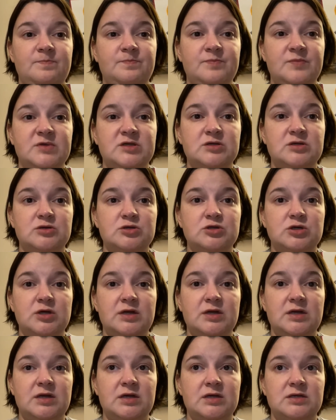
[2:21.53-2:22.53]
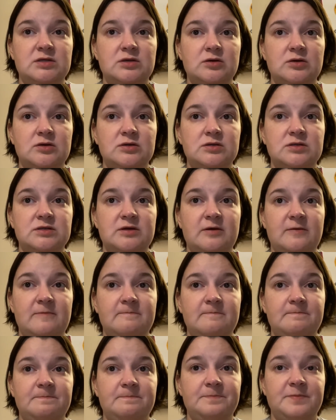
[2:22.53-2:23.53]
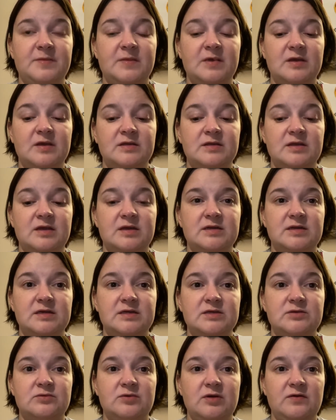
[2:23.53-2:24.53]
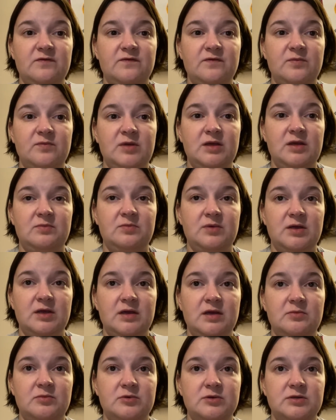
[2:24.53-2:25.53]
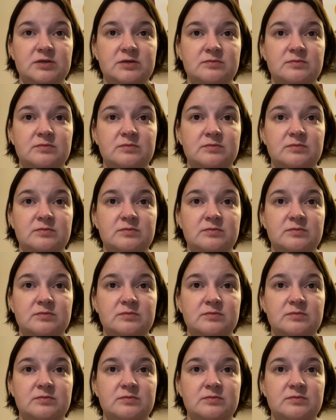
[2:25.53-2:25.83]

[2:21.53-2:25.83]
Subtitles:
still training is hard, so because that takes away from me being able to